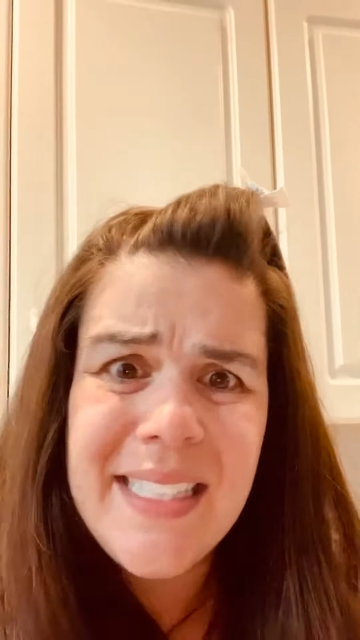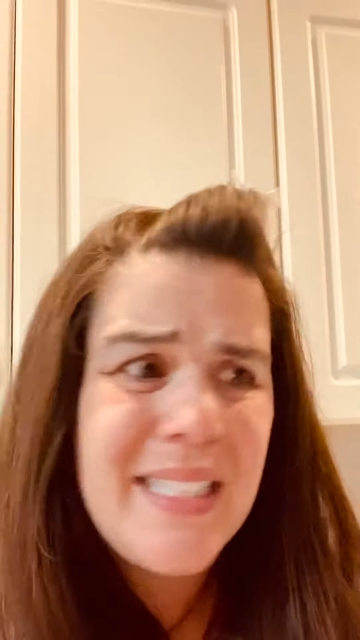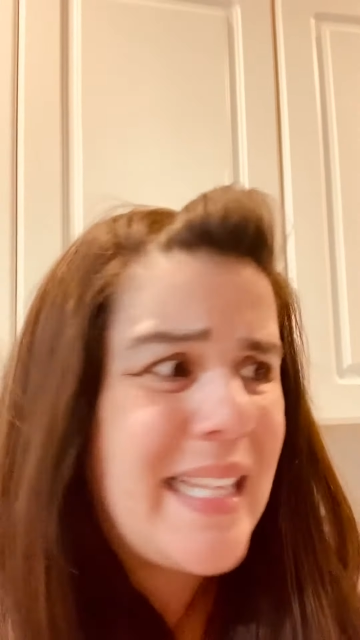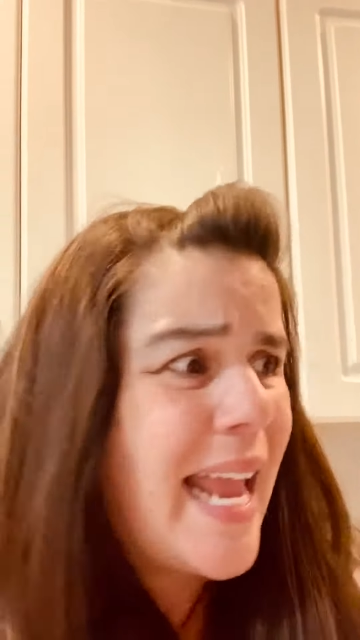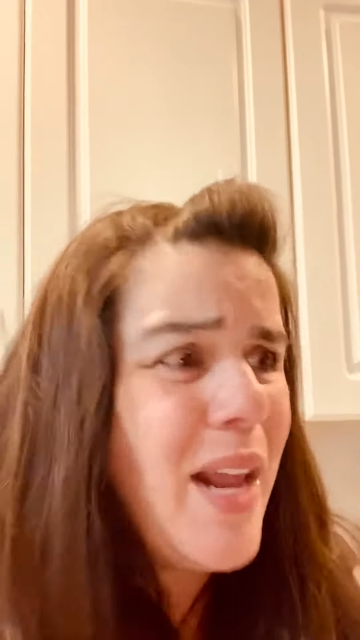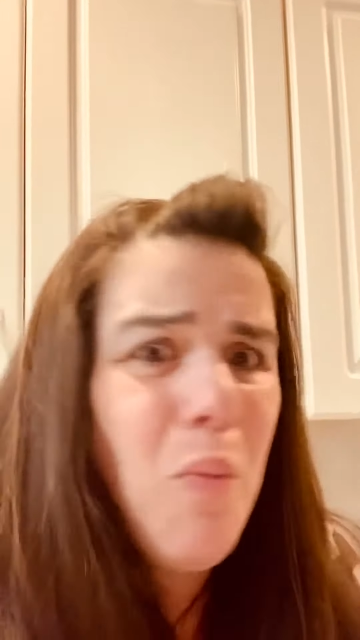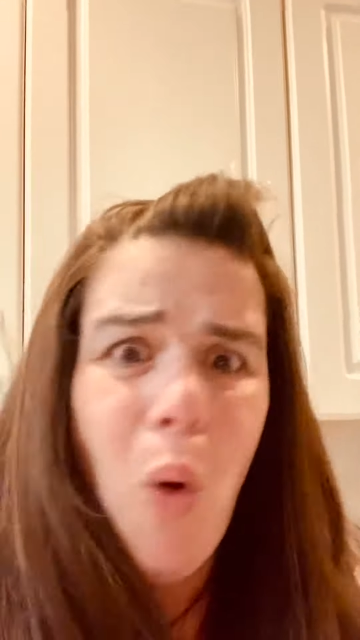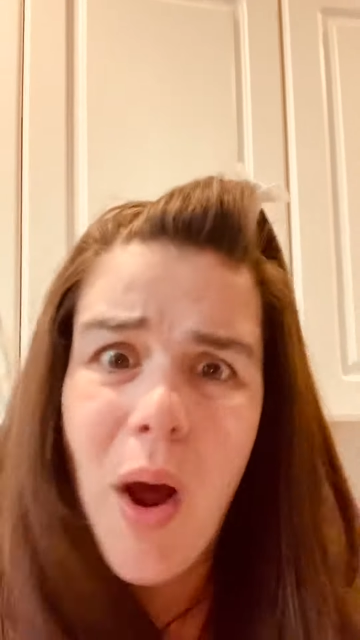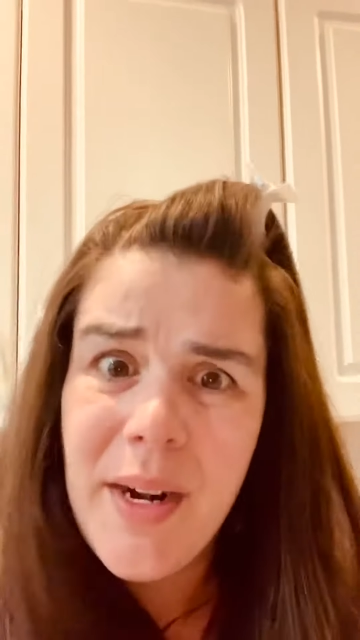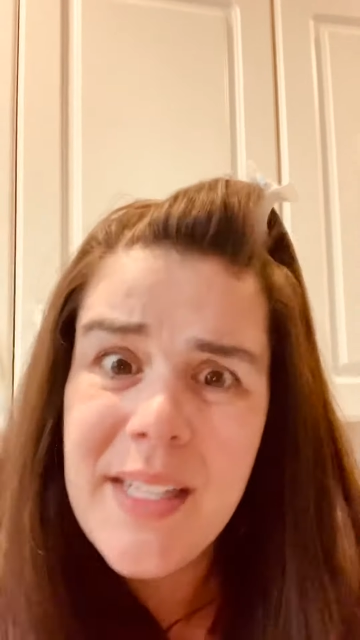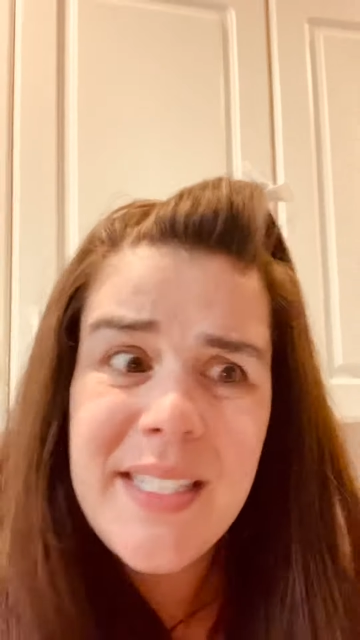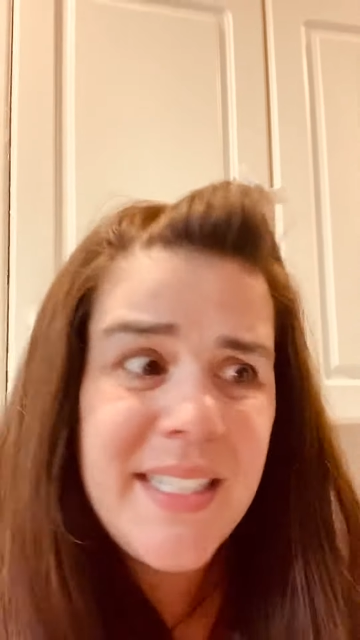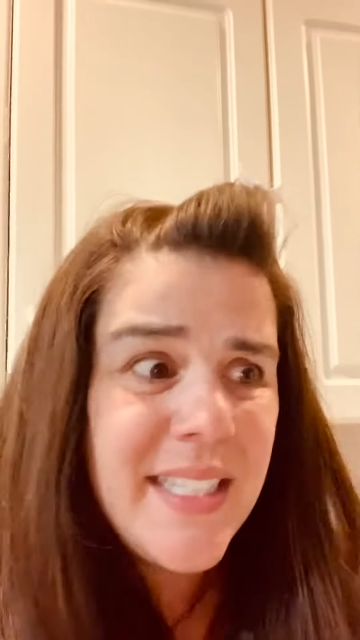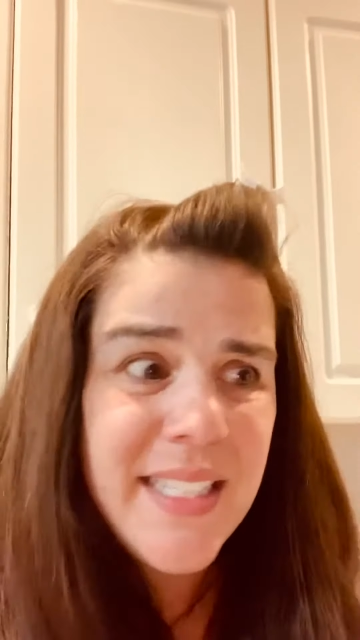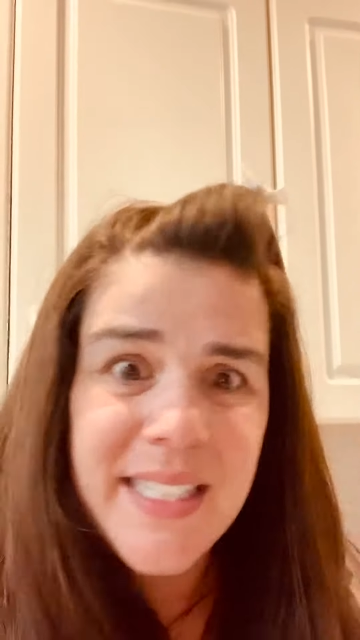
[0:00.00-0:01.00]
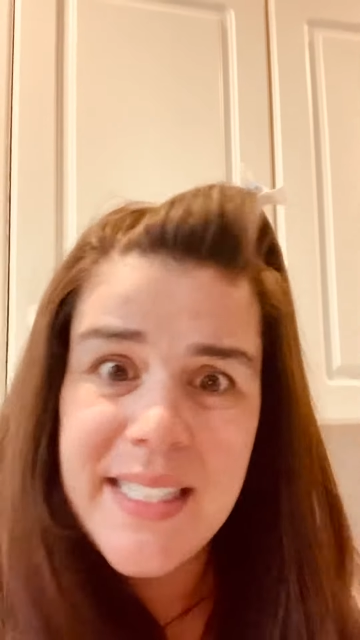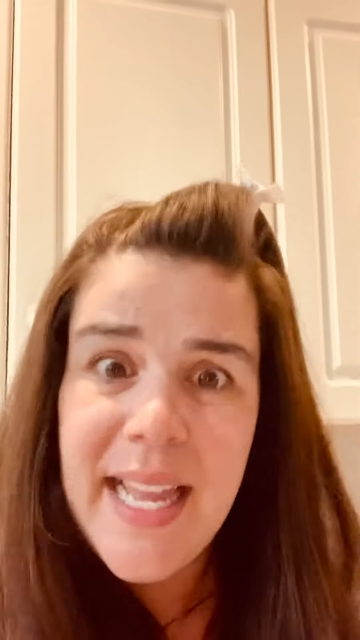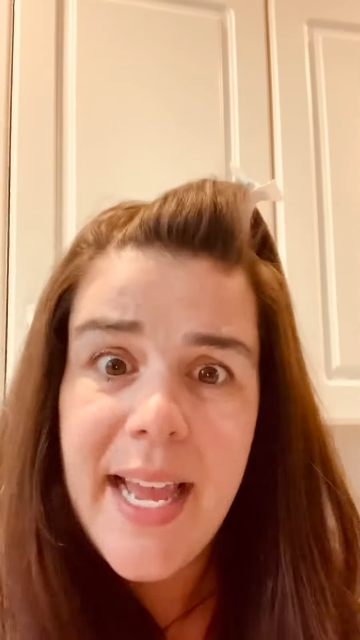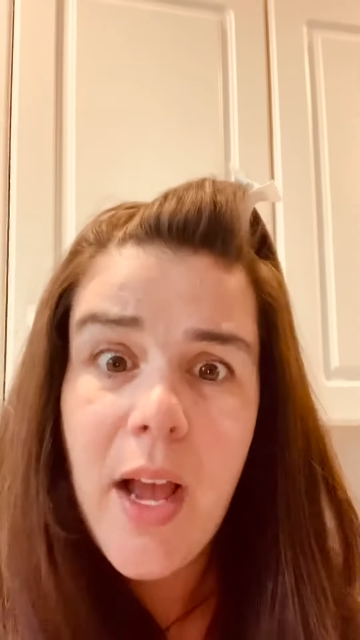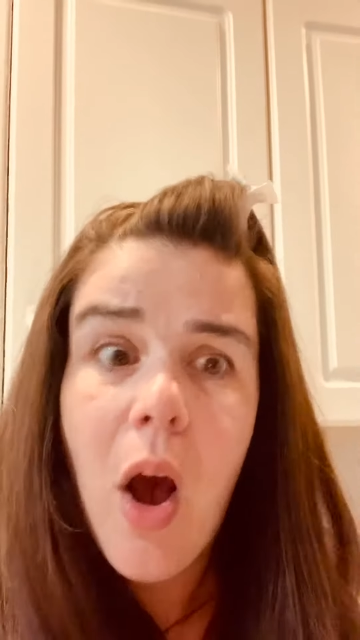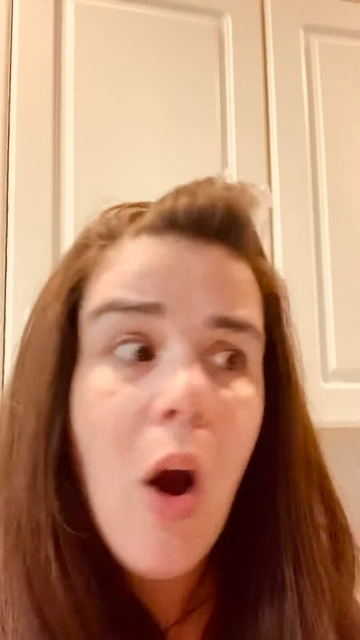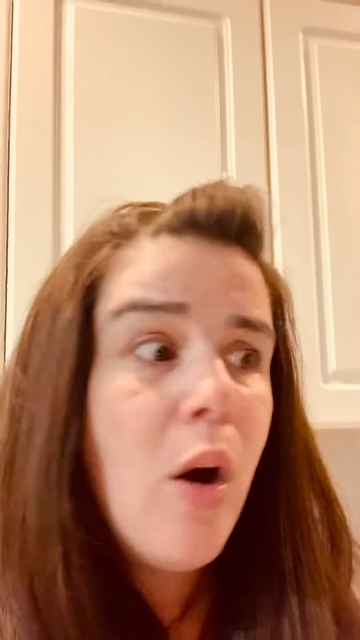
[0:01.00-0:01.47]
They want us to
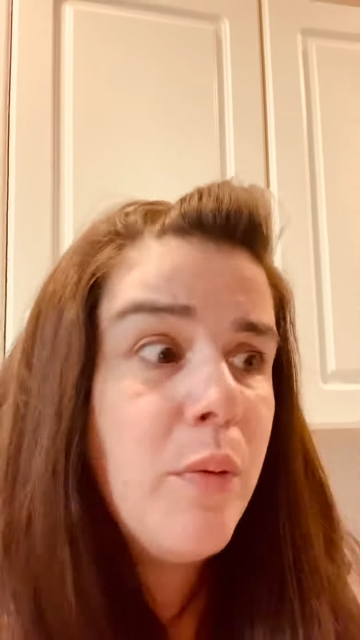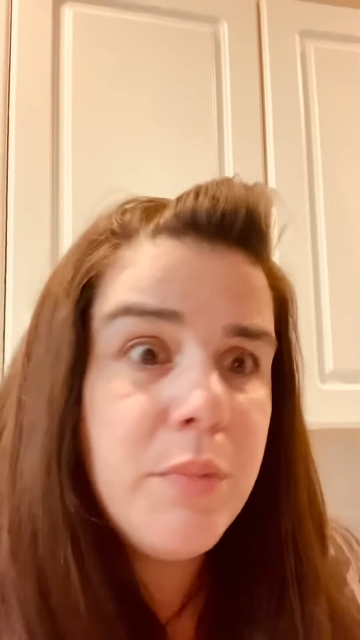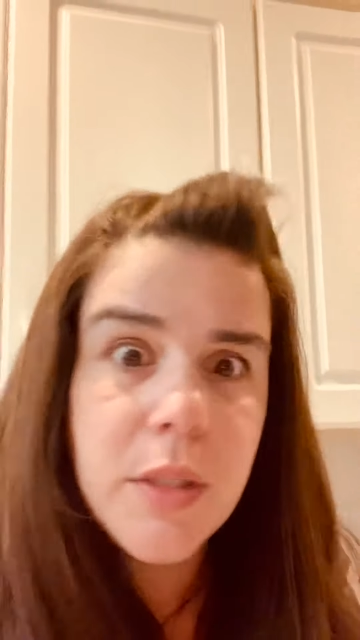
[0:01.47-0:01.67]
stay home.